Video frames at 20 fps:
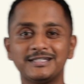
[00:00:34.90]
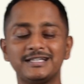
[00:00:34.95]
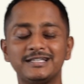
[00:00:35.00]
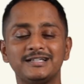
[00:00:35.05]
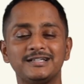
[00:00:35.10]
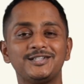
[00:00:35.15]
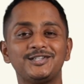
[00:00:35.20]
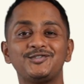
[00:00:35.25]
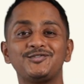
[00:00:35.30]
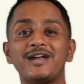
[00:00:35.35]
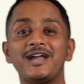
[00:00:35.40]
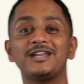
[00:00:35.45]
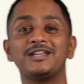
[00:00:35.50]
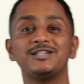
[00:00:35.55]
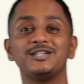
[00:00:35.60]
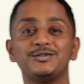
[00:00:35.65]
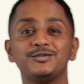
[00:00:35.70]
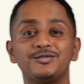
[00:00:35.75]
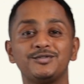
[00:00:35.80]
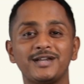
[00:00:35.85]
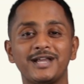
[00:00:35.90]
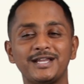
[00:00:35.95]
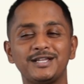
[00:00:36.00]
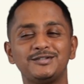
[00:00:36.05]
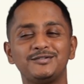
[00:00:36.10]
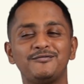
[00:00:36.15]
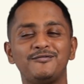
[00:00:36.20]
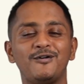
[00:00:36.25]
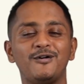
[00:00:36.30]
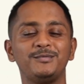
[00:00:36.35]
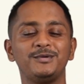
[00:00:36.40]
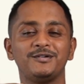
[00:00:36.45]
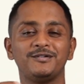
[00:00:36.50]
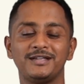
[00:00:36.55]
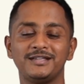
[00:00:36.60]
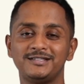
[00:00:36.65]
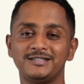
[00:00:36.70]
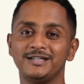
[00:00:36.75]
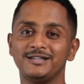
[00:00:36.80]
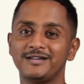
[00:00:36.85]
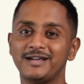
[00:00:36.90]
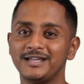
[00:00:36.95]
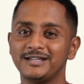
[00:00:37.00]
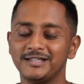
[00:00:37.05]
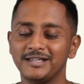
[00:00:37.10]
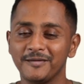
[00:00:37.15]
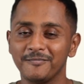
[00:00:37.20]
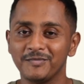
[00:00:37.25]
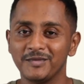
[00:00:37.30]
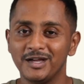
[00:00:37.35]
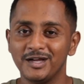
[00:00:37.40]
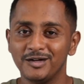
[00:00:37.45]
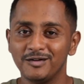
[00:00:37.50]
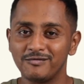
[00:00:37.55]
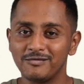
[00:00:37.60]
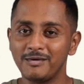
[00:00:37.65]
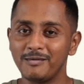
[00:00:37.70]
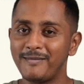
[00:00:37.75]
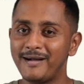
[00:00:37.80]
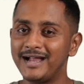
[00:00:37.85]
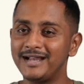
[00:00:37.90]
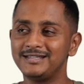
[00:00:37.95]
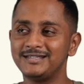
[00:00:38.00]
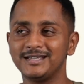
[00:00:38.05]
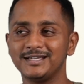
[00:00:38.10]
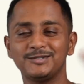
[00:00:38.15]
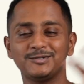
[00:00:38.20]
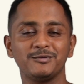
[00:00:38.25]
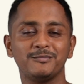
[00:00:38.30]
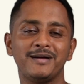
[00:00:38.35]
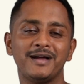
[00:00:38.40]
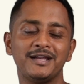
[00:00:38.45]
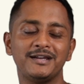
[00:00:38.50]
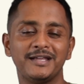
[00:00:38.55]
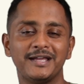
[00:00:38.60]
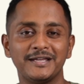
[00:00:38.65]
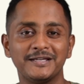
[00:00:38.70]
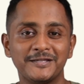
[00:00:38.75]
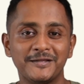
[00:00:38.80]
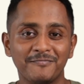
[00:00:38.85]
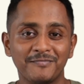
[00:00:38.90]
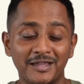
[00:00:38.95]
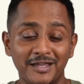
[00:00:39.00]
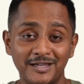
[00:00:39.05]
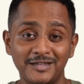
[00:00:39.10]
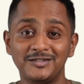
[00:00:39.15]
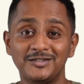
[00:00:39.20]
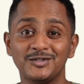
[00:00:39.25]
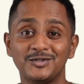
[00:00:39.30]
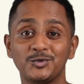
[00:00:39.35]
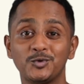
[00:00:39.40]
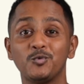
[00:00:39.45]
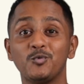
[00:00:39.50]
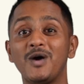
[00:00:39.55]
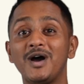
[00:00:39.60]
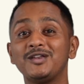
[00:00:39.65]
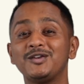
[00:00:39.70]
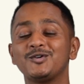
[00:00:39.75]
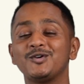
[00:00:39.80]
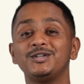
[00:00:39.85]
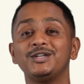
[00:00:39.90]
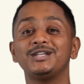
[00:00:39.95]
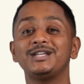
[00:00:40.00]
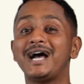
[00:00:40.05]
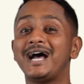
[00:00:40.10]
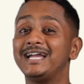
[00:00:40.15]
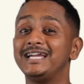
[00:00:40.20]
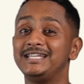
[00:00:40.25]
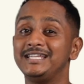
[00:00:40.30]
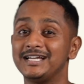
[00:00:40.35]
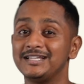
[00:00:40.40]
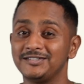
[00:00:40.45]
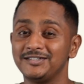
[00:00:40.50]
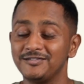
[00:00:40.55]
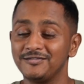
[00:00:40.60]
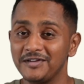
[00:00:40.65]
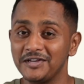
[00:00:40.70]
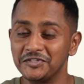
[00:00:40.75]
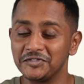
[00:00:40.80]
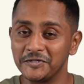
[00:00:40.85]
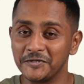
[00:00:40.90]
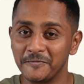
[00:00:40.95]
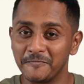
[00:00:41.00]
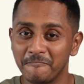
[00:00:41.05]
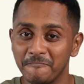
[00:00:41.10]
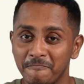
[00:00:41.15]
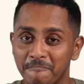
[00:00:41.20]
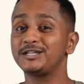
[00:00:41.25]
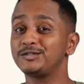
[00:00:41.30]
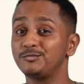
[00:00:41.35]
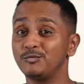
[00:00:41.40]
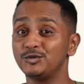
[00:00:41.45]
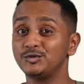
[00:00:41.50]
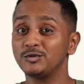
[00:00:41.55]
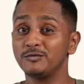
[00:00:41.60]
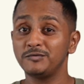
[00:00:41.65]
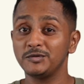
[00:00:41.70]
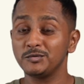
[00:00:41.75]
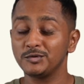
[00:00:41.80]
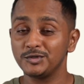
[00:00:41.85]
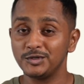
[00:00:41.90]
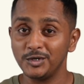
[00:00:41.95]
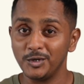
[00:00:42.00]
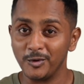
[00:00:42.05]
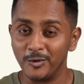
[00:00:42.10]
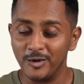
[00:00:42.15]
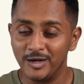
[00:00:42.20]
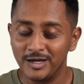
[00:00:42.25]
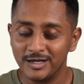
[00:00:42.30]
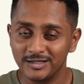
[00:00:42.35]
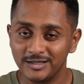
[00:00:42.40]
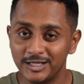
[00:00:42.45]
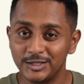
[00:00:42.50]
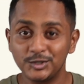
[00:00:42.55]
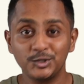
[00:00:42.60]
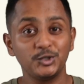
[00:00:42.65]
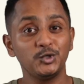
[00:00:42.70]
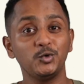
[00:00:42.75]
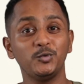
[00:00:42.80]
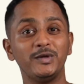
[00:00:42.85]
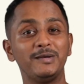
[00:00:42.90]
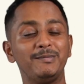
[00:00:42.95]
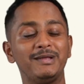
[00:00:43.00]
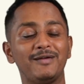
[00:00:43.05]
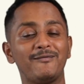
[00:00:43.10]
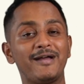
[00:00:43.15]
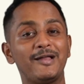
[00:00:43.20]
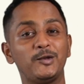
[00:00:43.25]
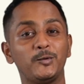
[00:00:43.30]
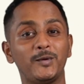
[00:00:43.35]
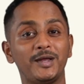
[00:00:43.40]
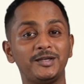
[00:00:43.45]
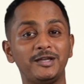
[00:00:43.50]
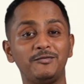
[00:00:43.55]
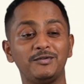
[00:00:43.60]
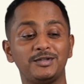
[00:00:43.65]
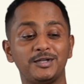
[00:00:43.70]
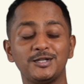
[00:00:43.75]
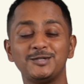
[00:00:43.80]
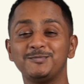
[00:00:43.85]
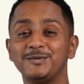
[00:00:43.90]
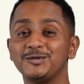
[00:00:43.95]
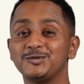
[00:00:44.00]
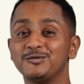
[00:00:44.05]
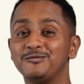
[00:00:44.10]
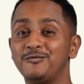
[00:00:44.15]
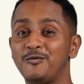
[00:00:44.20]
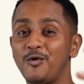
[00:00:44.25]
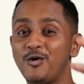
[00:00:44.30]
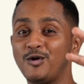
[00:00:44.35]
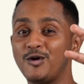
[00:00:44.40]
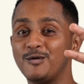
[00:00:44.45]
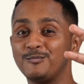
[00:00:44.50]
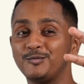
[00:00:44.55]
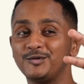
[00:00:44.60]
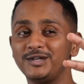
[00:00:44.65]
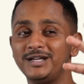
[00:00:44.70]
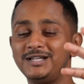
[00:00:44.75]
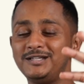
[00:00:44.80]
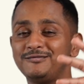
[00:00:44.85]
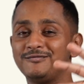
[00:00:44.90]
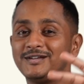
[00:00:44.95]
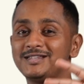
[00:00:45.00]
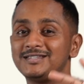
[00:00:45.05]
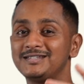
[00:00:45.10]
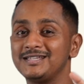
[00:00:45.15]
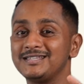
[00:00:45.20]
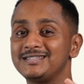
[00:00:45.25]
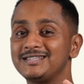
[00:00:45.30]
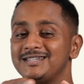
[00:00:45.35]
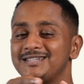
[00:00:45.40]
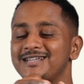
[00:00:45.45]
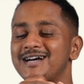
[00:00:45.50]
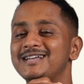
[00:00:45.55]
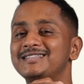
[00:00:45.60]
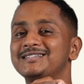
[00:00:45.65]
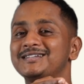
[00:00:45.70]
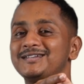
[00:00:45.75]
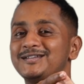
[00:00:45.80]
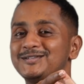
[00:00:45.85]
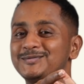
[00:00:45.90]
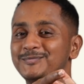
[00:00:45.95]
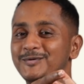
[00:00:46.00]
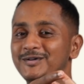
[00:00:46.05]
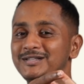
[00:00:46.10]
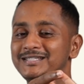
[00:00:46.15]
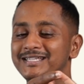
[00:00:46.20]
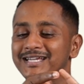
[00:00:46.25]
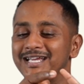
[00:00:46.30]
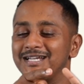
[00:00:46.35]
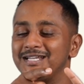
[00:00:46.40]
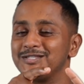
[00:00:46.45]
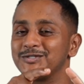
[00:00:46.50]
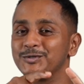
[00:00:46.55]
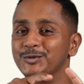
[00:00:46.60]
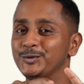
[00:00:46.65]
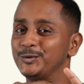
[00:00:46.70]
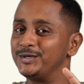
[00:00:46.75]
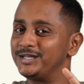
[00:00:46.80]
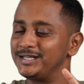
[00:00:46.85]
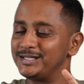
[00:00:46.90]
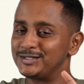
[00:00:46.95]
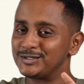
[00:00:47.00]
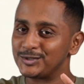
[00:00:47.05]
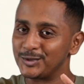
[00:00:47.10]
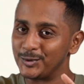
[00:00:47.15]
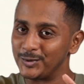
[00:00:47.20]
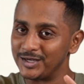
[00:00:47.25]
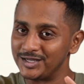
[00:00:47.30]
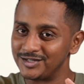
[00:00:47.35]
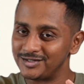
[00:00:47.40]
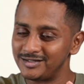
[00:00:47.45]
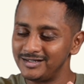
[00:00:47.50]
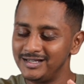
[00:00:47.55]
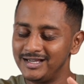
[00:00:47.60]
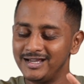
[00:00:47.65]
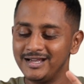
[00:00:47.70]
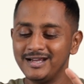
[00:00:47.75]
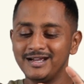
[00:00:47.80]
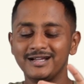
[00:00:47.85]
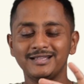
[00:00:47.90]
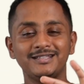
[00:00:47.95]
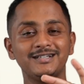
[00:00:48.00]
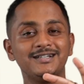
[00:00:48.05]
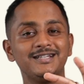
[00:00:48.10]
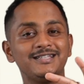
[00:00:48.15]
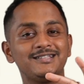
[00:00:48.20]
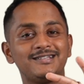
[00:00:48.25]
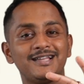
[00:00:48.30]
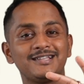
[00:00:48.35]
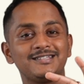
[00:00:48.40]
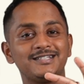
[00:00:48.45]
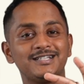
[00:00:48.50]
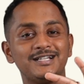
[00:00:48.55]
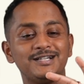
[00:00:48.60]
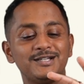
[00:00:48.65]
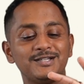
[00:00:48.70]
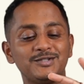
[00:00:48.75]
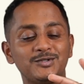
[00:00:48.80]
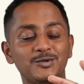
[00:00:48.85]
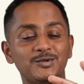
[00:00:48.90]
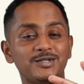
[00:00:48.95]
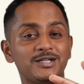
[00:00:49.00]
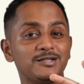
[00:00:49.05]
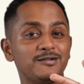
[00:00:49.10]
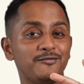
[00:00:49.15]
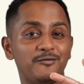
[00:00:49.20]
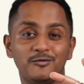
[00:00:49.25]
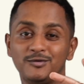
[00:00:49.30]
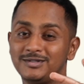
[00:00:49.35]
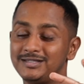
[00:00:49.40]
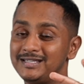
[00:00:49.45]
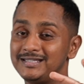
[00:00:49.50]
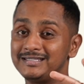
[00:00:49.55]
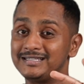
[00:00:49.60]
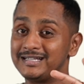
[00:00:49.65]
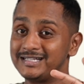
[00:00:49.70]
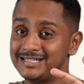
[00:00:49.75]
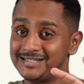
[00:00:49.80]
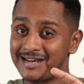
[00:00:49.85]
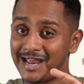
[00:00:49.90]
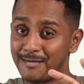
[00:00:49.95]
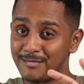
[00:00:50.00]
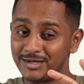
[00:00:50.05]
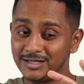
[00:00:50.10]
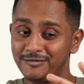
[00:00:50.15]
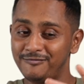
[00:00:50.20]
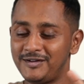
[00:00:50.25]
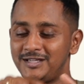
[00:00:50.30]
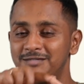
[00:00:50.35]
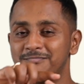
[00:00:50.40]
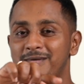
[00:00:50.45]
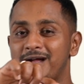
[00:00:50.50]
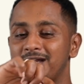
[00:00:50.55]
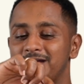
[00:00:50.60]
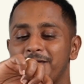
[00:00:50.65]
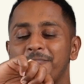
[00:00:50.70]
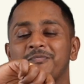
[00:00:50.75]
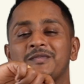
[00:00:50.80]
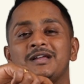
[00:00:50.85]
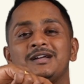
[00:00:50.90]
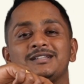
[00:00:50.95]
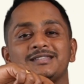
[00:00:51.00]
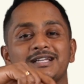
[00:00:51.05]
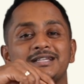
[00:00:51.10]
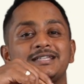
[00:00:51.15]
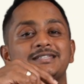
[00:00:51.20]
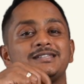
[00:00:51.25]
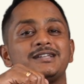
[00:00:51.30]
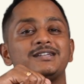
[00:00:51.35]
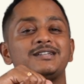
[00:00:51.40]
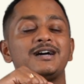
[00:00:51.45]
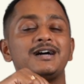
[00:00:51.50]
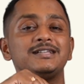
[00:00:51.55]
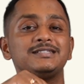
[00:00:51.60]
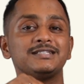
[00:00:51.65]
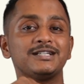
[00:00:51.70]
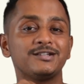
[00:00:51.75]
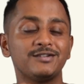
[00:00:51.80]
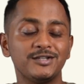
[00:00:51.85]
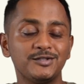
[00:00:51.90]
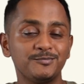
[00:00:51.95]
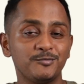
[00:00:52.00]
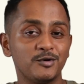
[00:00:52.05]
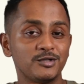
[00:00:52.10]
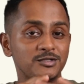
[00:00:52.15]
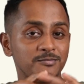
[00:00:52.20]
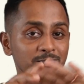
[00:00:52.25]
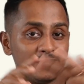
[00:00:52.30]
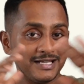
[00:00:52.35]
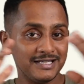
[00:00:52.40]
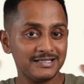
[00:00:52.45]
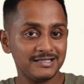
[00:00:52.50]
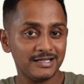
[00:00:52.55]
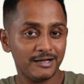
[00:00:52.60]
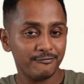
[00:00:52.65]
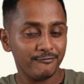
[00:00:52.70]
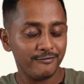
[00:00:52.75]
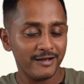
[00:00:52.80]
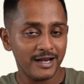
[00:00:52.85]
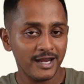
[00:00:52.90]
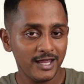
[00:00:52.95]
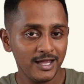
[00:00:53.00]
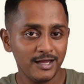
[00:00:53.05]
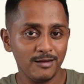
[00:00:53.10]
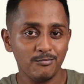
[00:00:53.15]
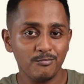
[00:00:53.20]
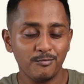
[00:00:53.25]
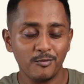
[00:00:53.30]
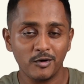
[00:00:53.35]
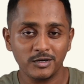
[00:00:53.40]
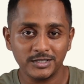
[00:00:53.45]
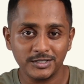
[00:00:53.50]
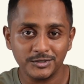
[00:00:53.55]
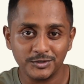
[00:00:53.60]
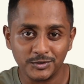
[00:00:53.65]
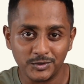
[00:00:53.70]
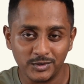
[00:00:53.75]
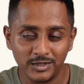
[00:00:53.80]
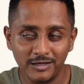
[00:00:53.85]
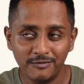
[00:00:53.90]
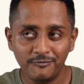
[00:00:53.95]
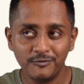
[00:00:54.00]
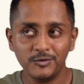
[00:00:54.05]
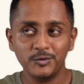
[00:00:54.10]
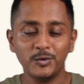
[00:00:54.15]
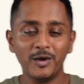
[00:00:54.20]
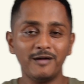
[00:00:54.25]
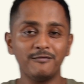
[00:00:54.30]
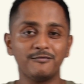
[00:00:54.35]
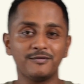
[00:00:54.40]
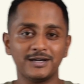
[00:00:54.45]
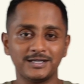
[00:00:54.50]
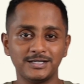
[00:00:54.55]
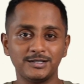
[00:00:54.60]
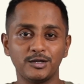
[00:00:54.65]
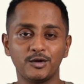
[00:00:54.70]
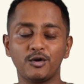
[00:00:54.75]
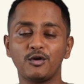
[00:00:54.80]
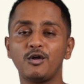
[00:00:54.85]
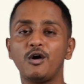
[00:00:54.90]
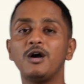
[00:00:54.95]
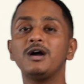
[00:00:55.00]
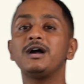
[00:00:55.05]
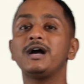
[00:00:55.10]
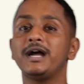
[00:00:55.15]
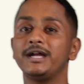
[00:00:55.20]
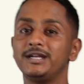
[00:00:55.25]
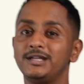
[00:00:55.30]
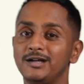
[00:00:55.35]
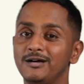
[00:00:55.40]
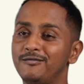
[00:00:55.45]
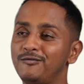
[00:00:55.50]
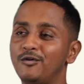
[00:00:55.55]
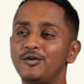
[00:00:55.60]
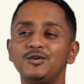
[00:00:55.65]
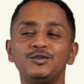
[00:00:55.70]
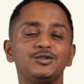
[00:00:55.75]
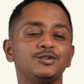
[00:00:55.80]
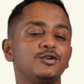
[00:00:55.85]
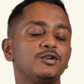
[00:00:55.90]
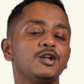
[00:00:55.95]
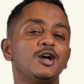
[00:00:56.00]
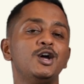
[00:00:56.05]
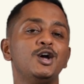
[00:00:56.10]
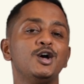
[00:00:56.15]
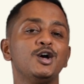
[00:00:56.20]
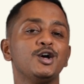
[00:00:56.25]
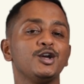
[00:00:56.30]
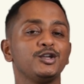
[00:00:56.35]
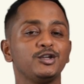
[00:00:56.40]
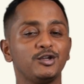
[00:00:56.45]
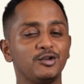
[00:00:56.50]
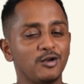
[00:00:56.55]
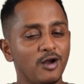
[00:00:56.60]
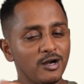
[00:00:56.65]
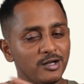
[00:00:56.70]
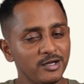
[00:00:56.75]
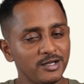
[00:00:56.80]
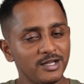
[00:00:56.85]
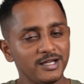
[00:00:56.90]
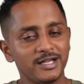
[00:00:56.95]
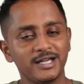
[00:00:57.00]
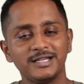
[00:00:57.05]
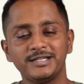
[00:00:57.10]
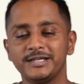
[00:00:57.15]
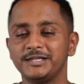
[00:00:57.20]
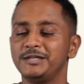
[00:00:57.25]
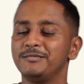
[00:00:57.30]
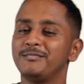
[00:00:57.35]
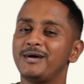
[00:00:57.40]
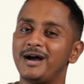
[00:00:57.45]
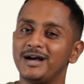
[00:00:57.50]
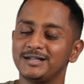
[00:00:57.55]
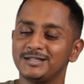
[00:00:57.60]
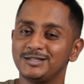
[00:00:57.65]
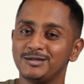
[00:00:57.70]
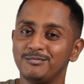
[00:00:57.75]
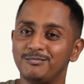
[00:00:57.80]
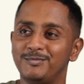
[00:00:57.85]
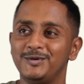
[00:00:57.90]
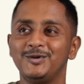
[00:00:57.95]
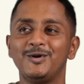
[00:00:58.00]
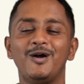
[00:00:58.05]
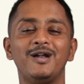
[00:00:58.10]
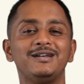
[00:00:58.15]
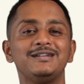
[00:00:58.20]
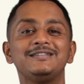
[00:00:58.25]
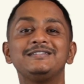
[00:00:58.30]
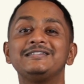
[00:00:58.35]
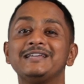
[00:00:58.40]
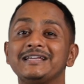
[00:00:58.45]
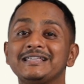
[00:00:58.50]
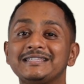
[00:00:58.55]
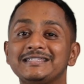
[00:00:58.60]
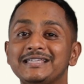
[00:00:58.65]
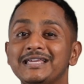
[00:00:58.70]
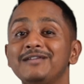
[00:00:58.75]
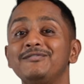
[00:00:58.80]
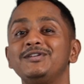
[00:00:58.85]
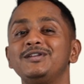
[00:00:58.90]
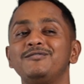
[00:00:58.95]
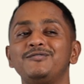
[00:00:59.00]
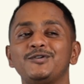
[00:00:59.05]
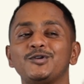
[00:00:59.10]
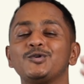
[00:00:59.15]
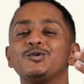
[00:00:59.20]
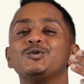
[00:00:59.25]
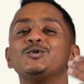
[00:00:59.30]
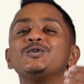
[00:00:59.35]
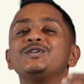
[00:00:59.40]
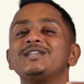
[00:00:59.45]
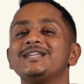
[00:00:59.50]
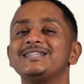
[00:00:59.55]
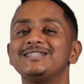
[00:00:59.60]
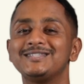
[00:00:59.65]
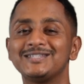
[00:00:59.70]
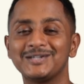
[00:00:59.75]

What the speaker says: killer strategy to transform your essay writing from a band 6 to band 8 is to work on your idea generation. As most of you would know, that you will be evaluated with respect to 4 components. First is task response, second is coherence, cohesion, third is lexical resource, and the fourth is grammar. The first part, that is task response, plays a very important role. If you have written a wrong idea, for sure you're not going to get any marks beyond 6, even if your coherence,